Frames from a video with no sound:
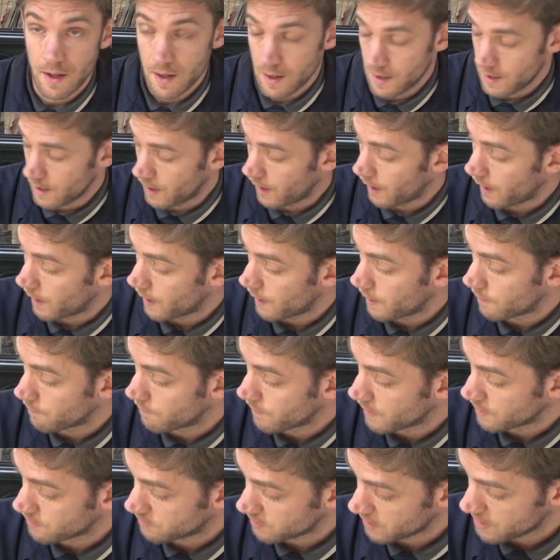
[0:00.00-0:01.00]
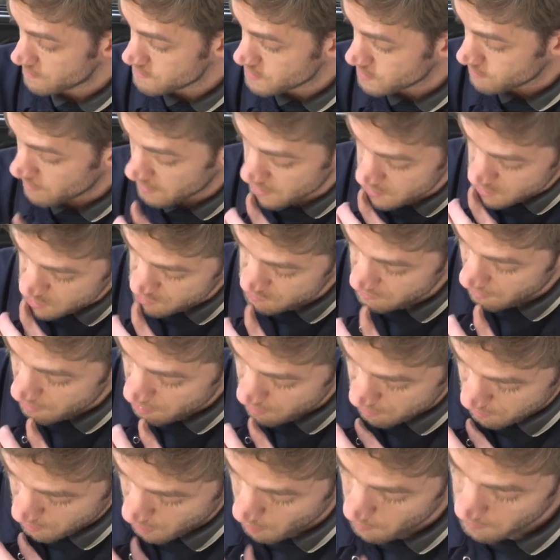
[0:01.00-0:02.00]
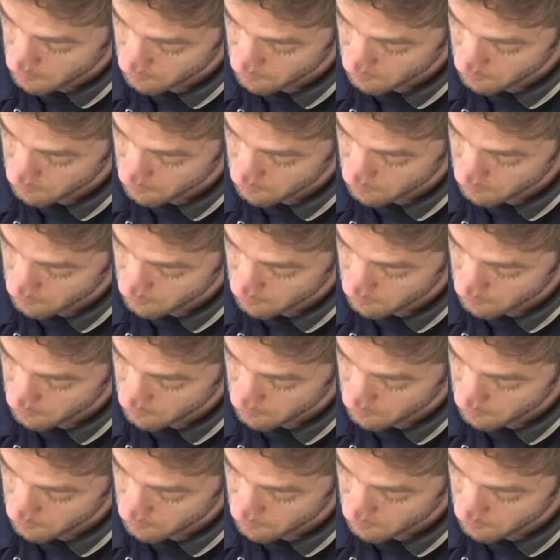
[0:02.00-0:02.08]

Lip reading: and to give us a bit of strength going